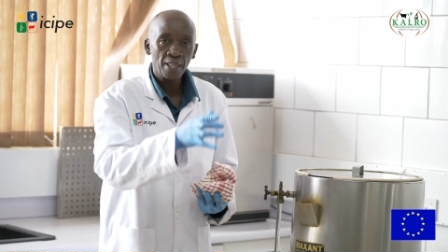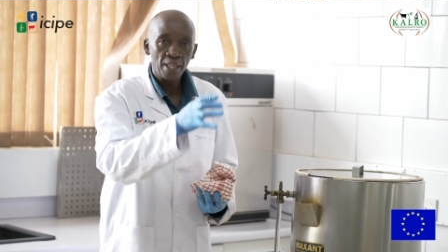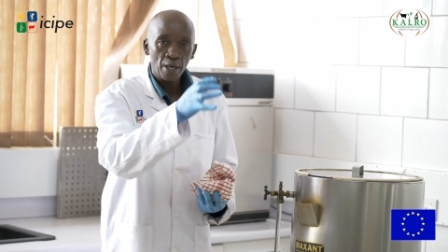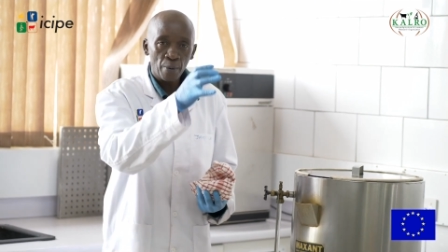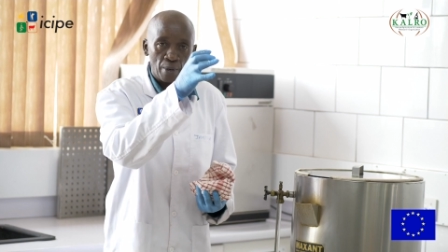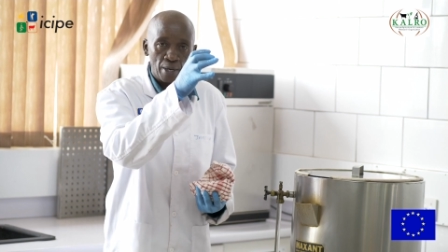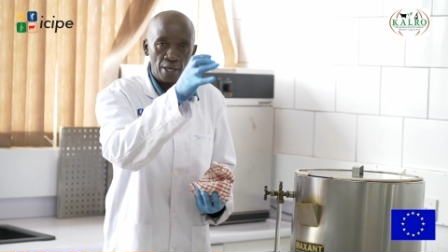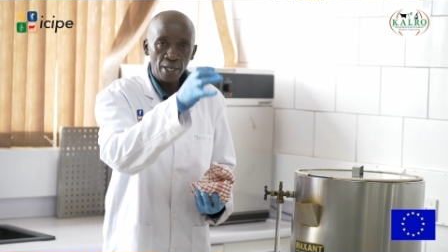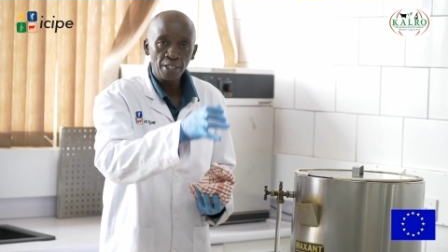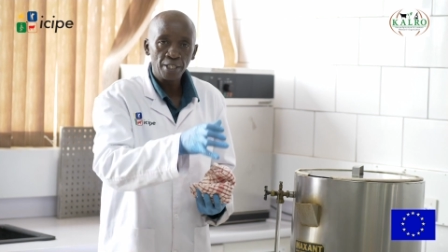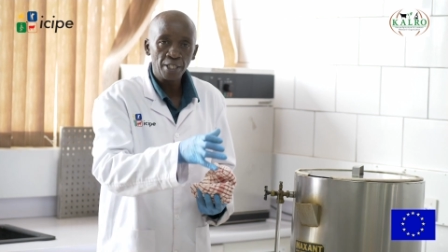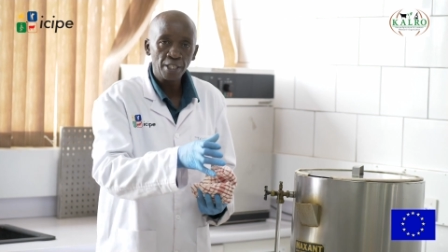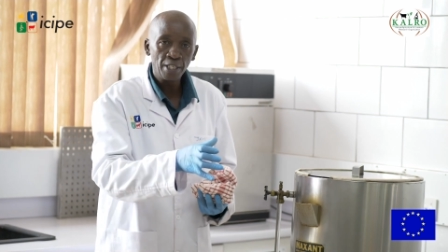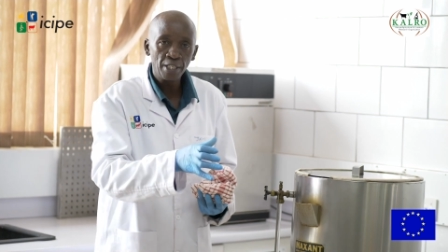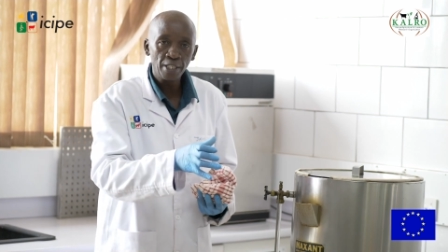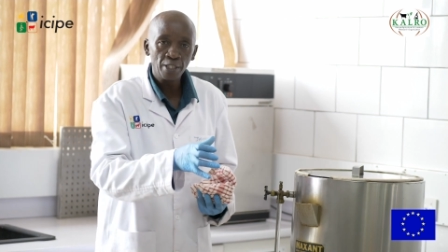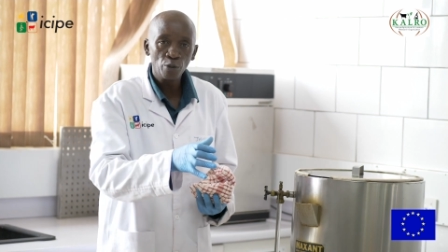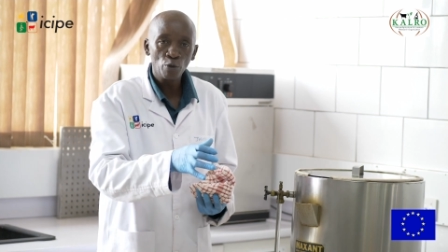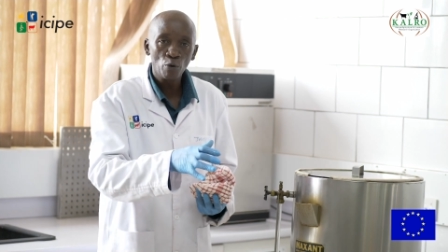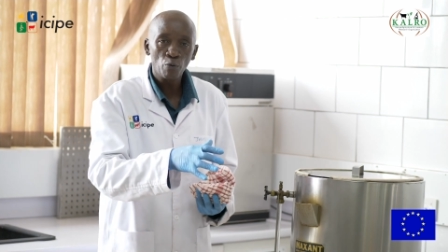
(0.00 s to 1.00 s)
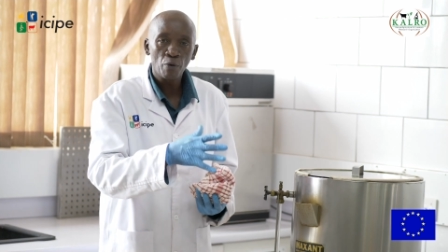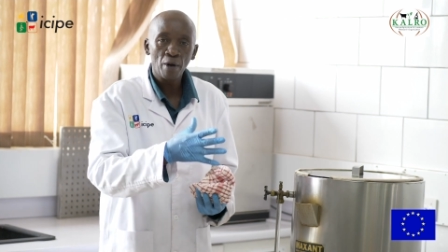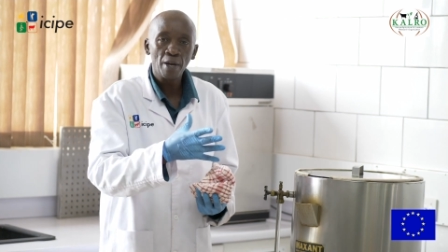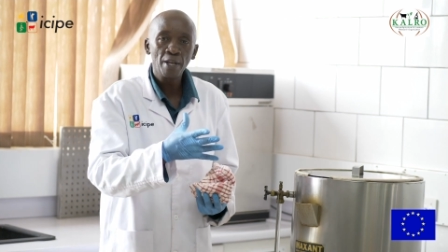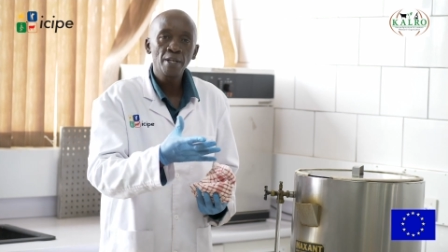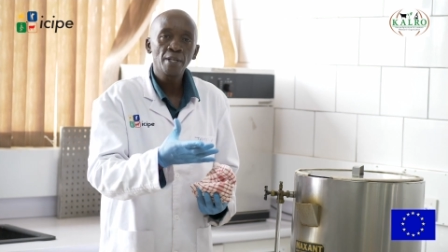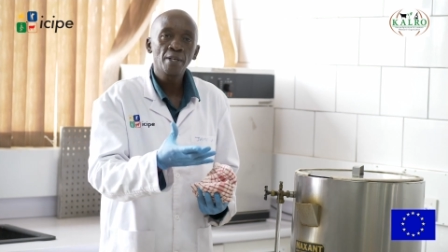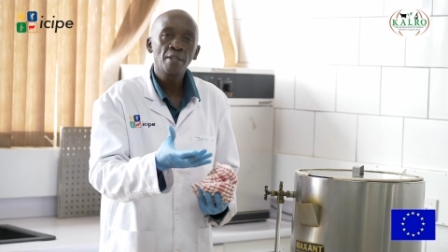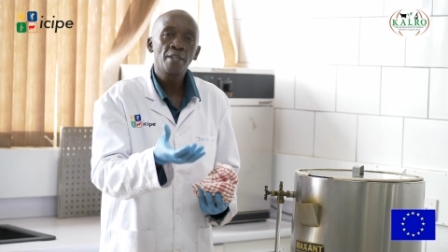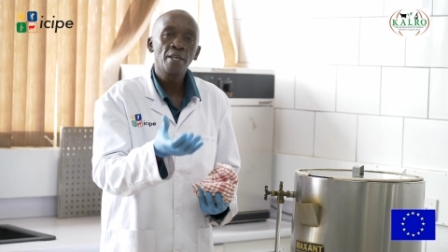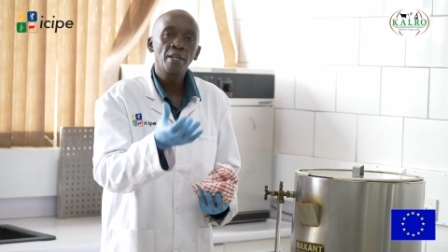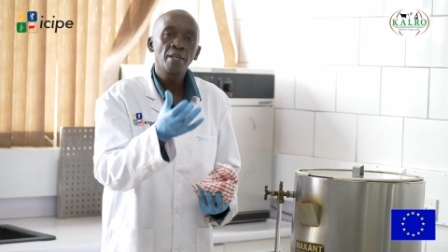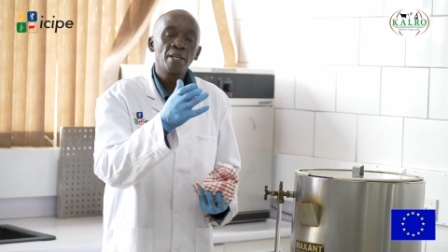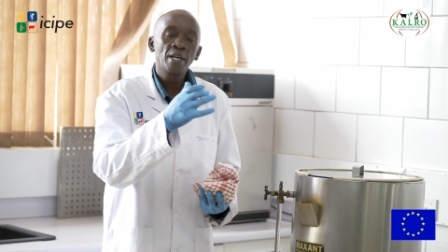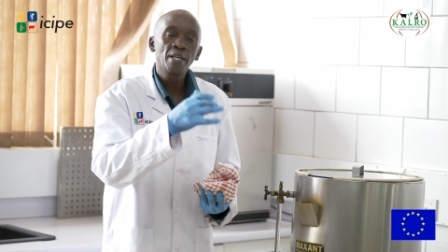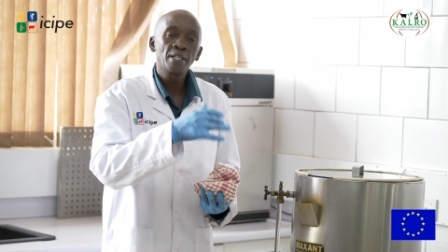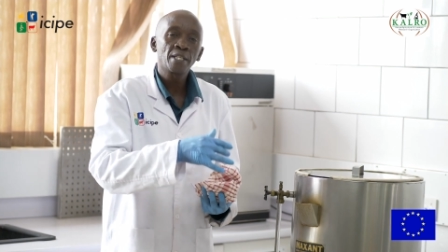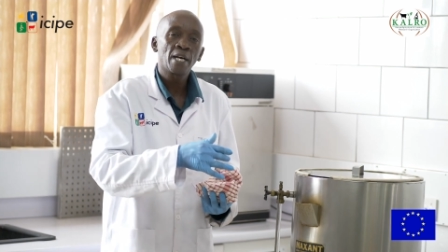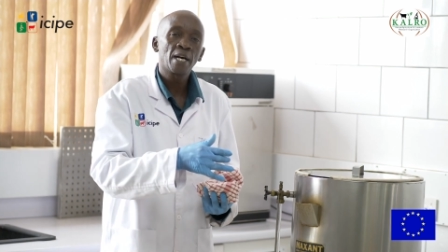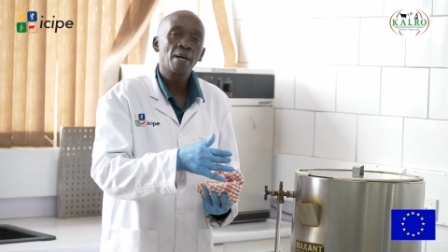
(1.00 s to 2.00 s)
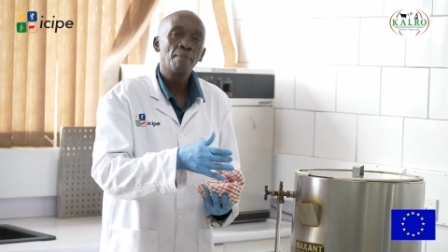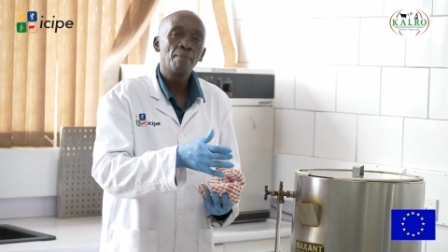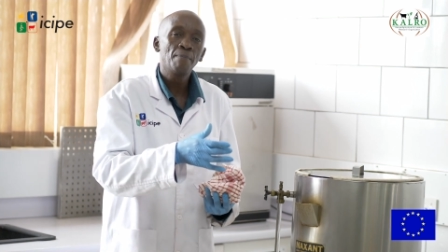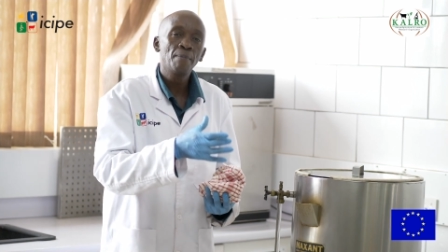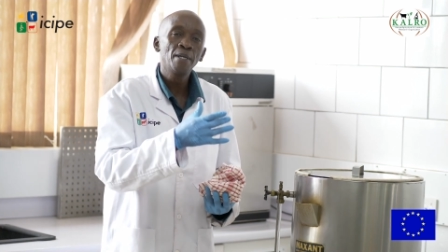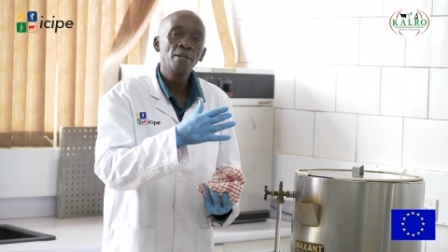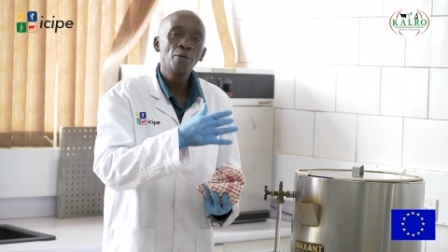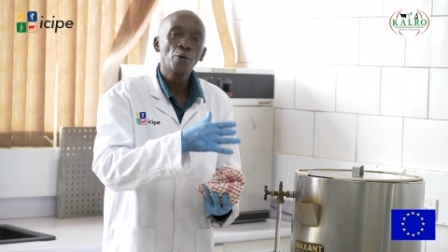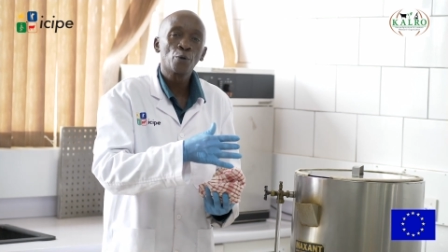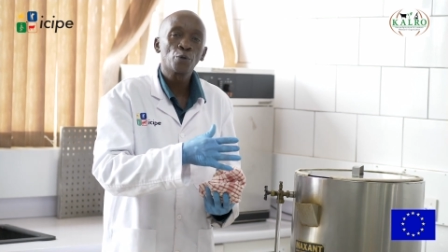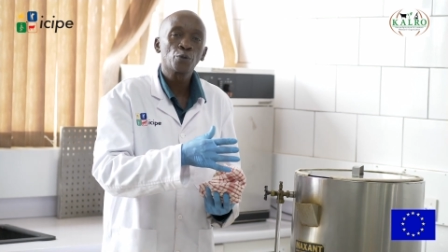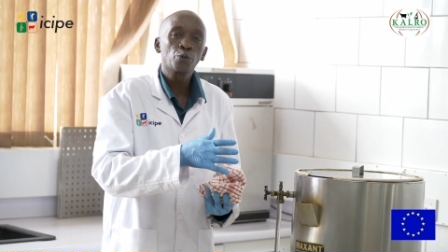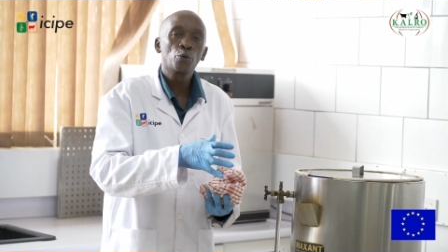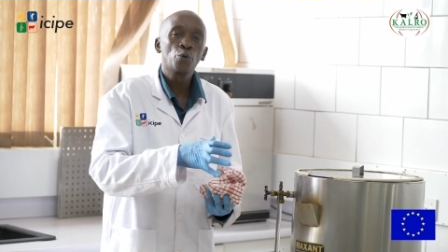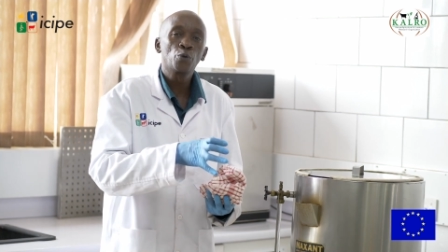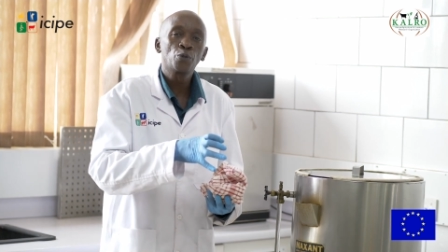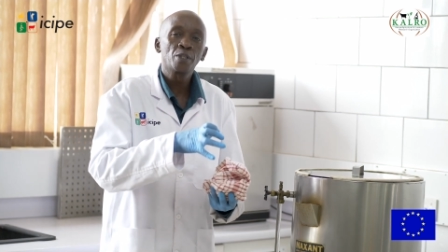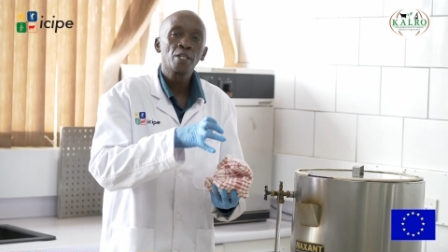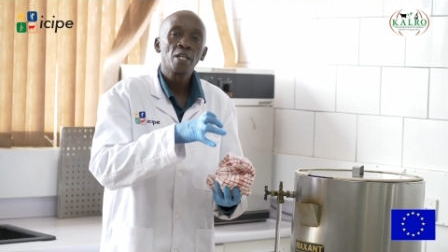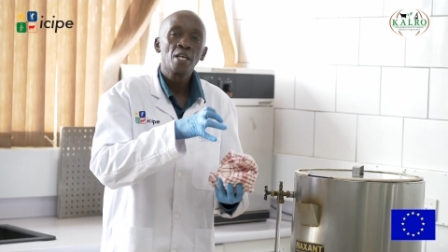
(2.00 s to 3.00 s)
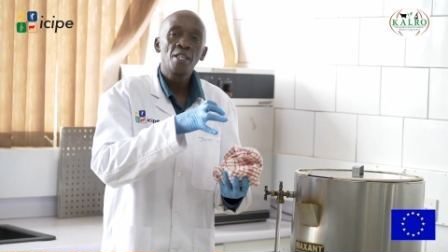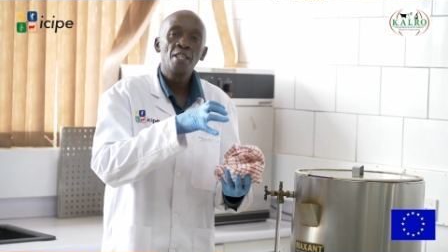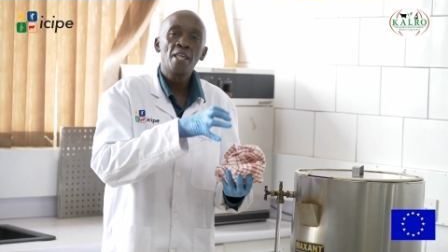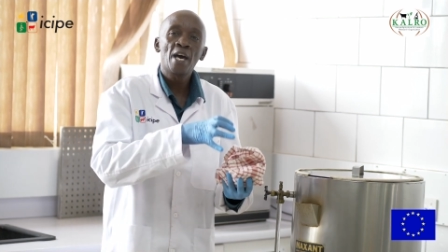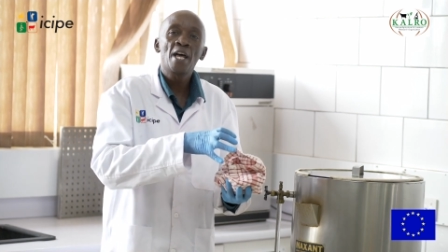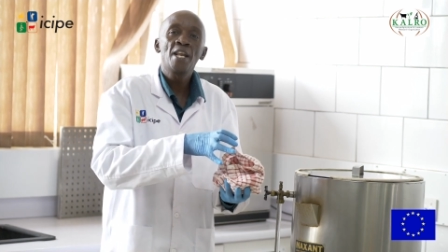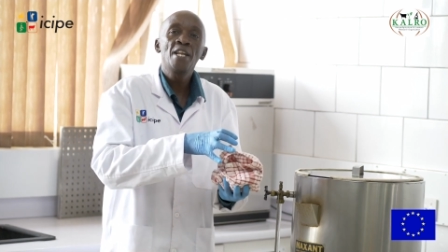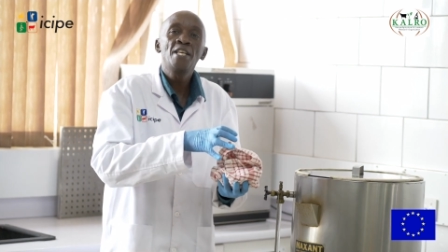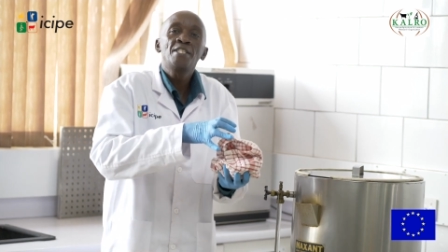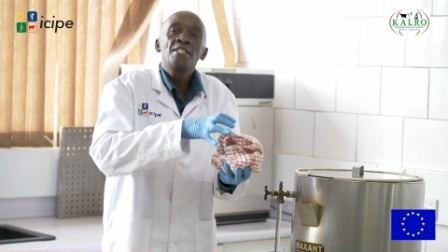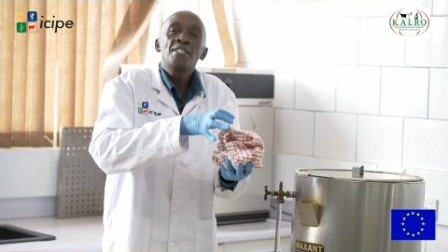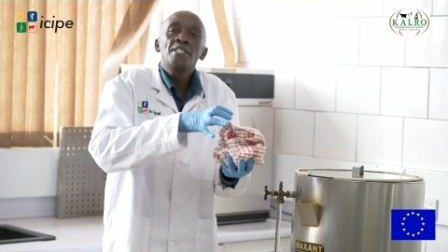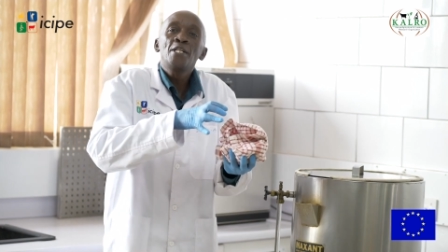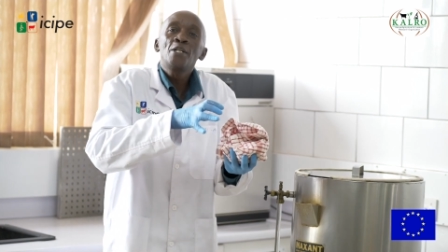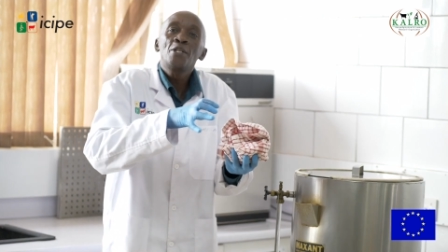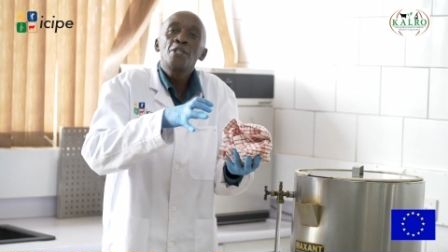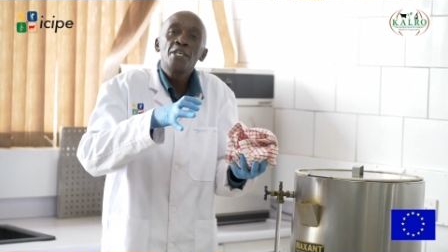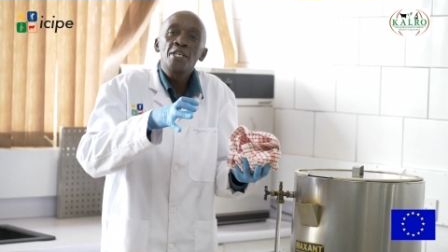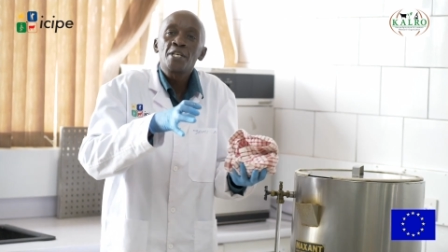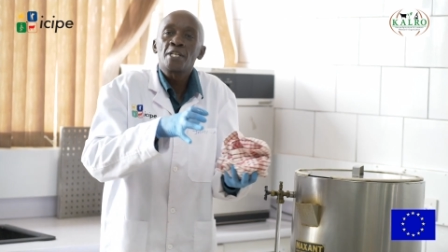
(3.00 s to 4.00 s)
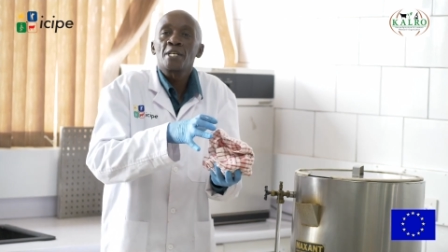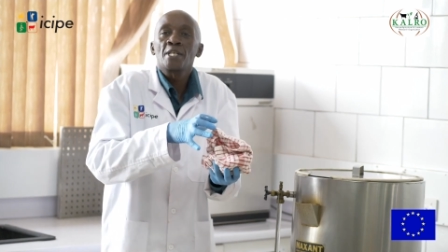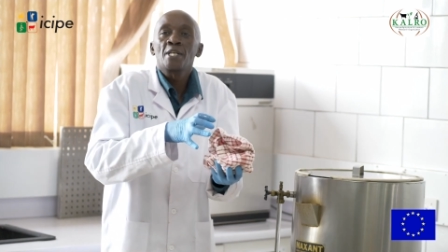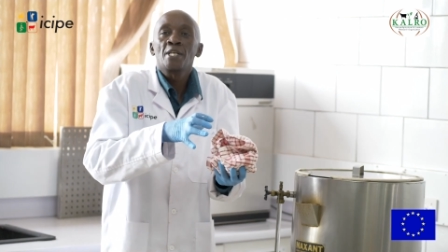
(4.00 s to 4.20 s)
the way it is, you find they get a big roast because the honey is still thick.